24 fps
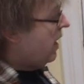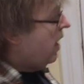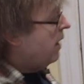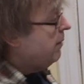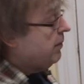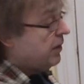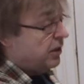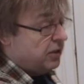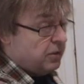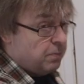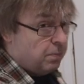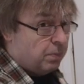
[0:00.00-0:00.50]
Now,
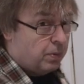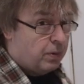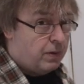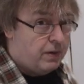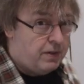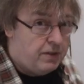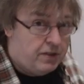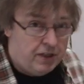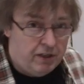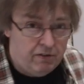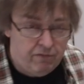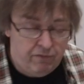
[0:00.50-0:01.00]
I'm going to
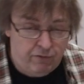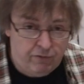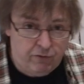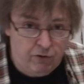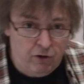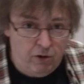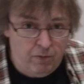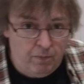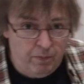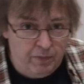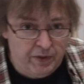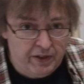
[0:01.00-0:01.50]
print it
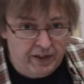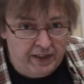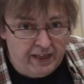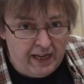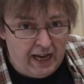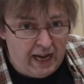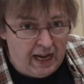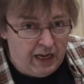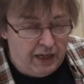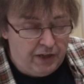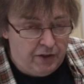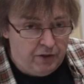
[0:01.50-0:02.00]
from the
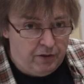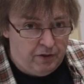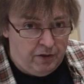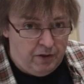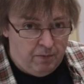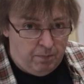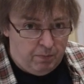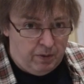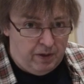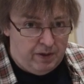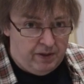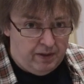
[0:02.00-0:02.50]
Canon
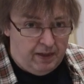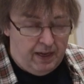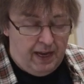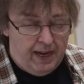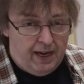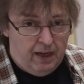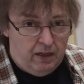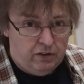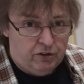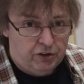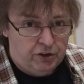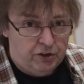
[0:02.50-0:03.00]
print
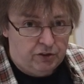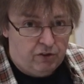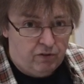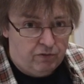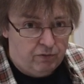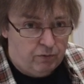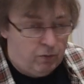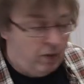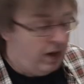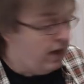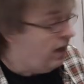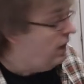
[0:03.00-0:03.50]
layout
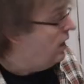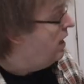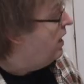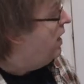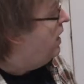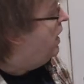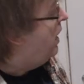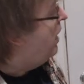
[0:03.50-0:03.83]
software.